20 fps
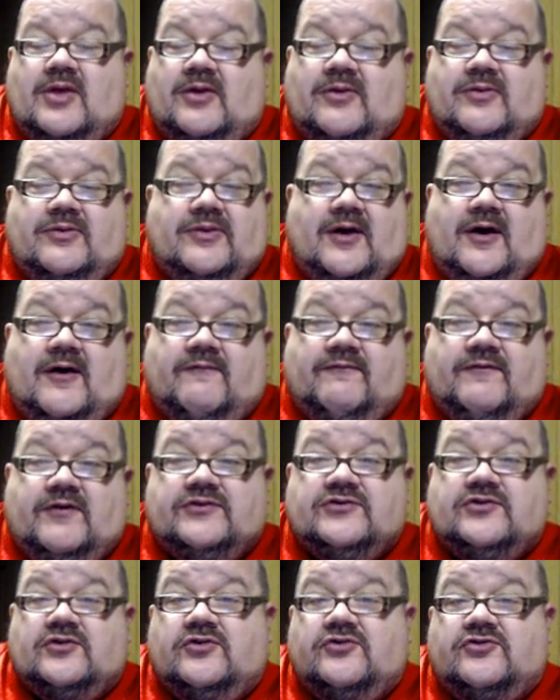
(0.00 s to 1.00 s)
the
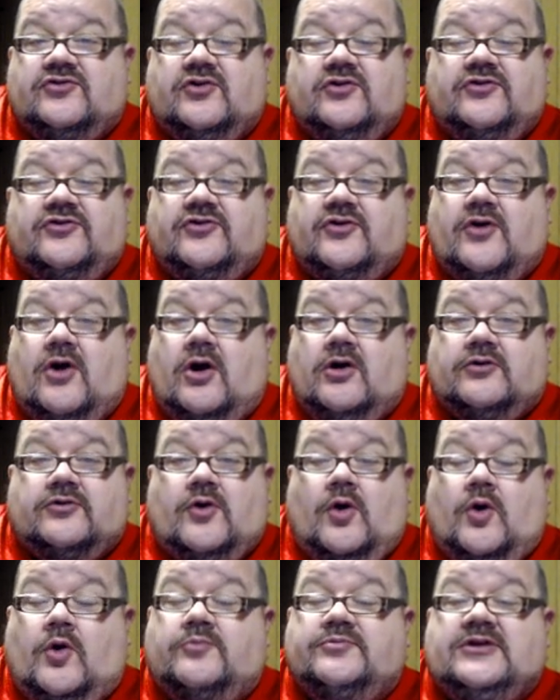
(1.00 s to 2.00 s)
visitors could start, the
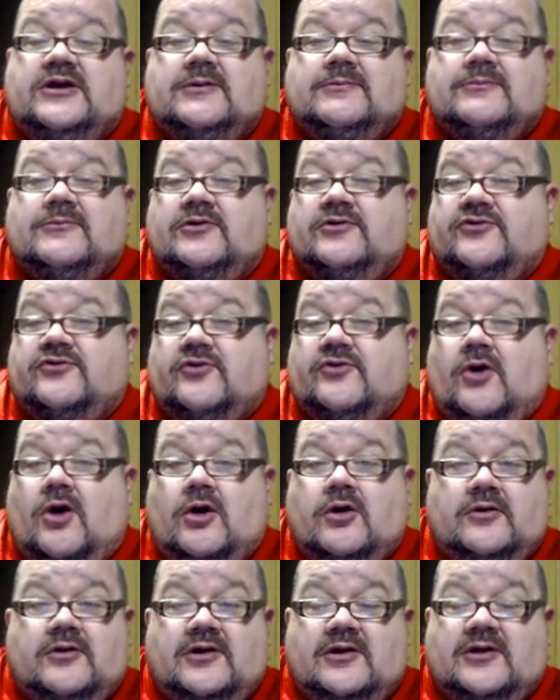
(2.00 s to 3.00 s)
home team could start
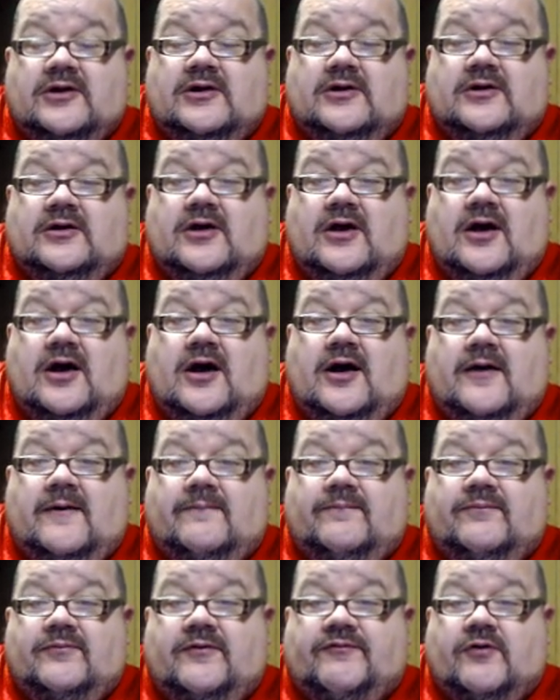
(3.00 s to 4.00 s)
uh,
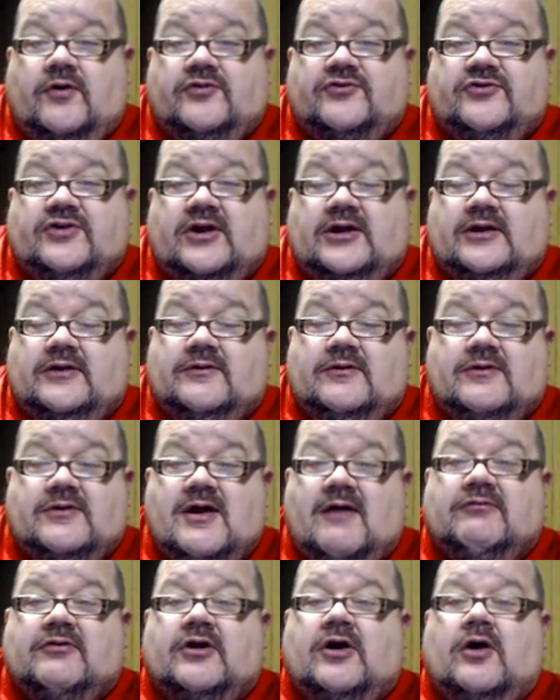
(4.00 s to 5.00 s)
the first inning. You
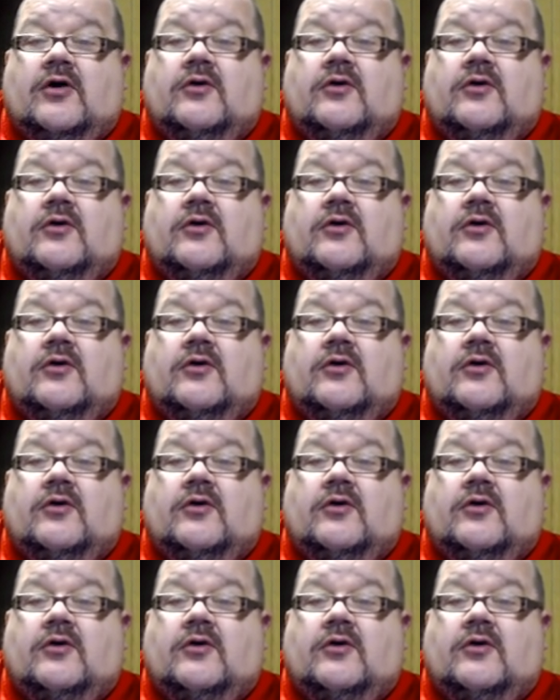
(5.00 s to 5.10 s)
never know.